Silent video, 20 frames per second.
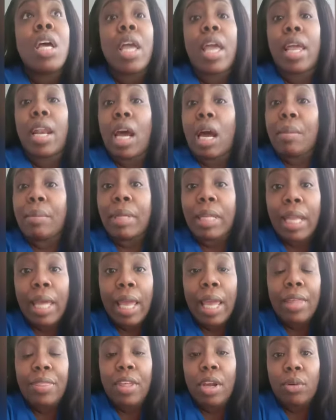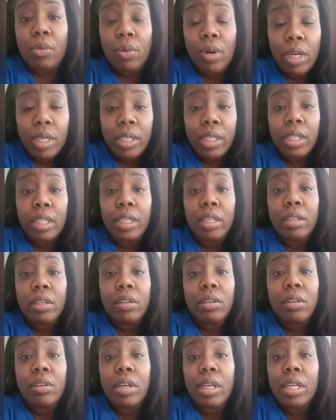and I'm glad that
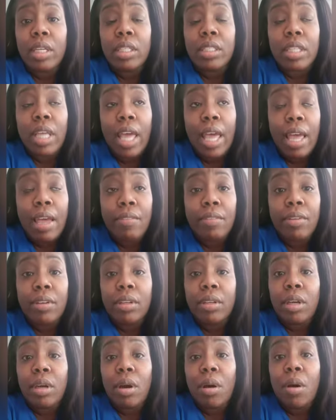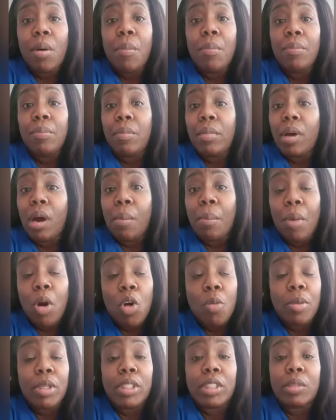Rondell is having a
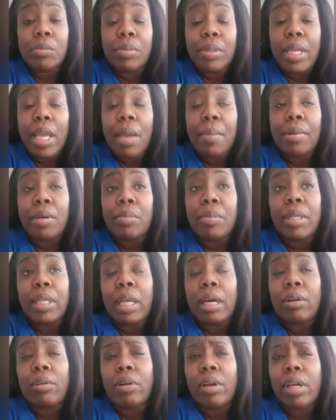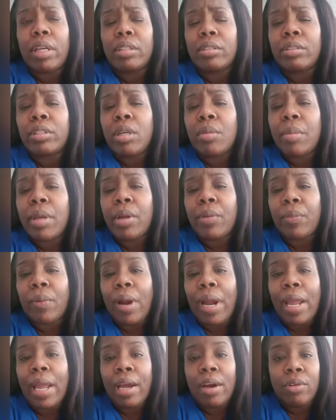moment to be able to be like, okay, something ain't
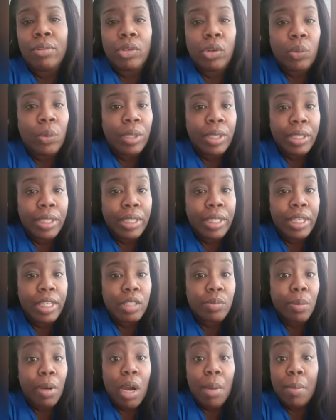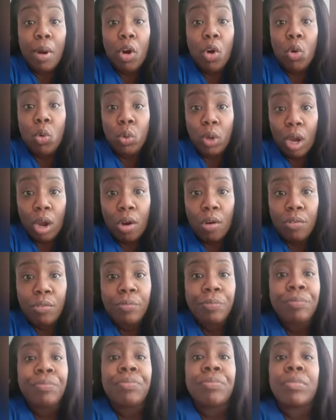right. I don't know what it is, but I'm gonna hold off.
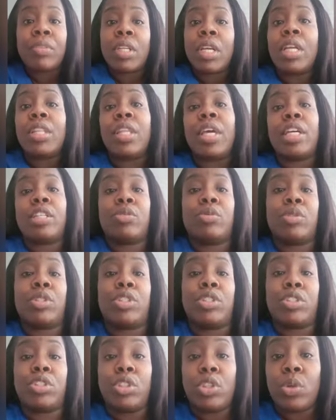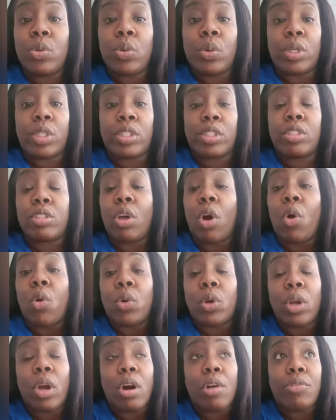And that's what she's doing. She's
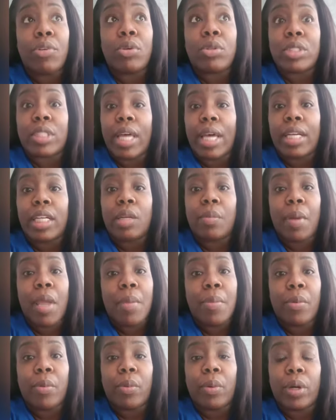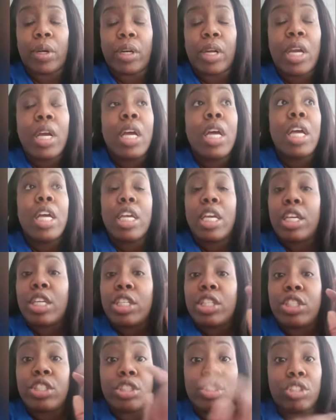holding off on signing the paperwork.
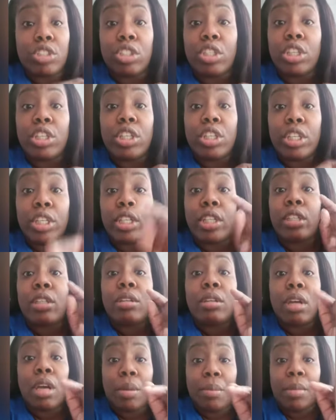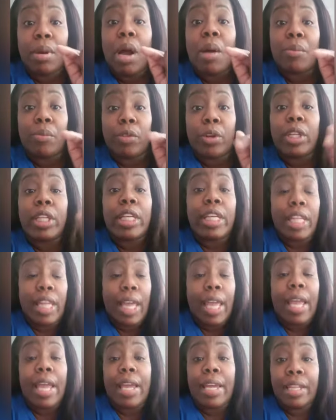She's good. I'm really
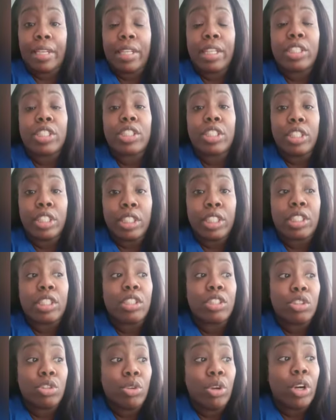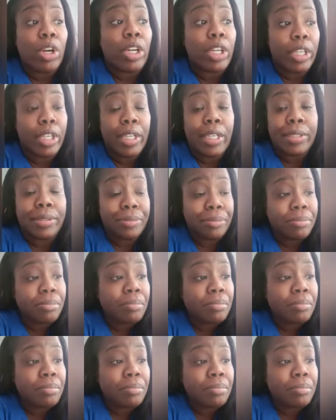glad that she listens to her gut.